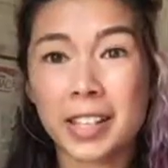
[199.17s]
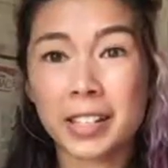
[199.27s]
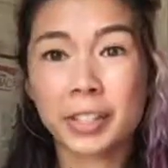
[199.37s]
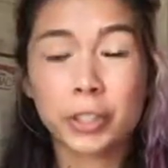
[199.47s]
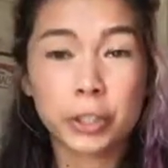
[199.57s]

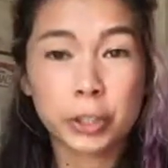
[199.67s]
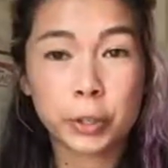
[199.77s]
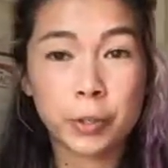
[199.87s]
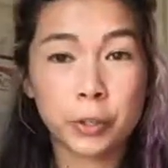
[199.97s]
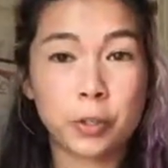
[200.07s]
that can
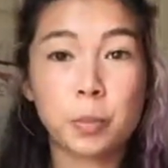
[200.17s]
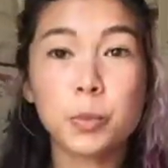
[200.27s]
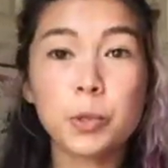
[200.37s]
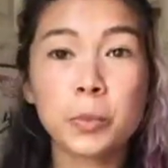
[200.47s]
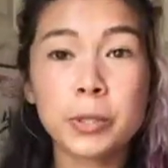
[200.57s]
contribute to a
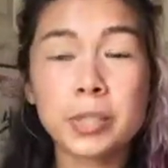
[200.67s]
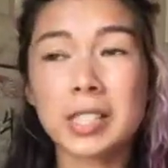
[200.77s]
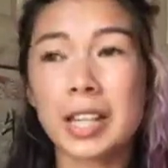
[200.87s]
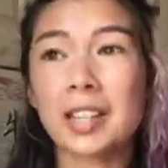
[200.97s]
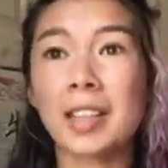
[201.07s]
mood
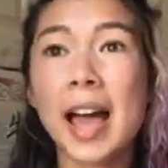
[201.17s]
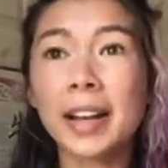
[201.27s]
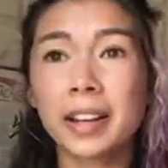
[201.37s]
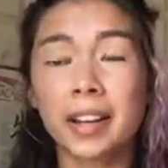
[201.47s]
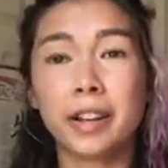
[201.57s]
boost, and the
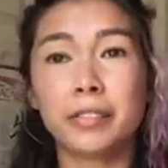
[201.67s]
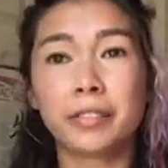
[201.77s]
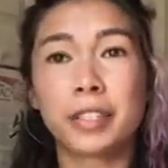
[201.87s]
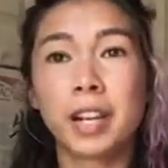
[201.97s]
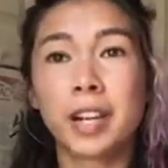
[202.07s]
lack of
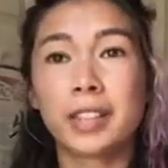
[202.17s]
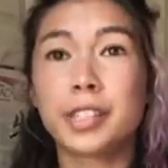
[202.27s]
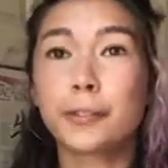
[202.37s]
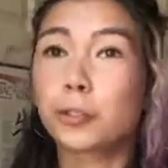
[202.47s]
these